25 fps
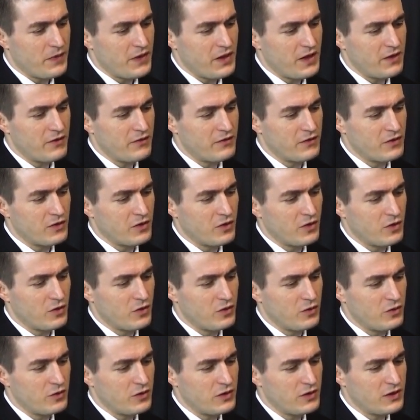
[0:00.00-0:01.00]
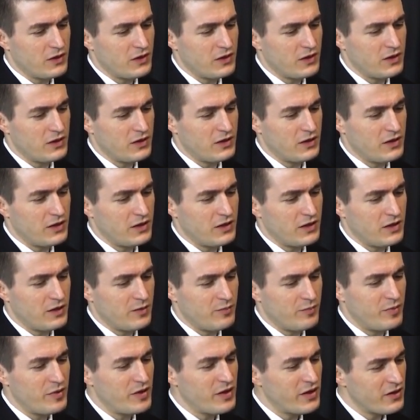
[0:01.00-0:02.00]
even though it, it
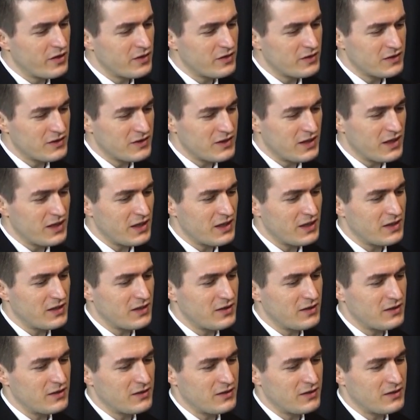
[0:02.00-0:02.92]
appears that,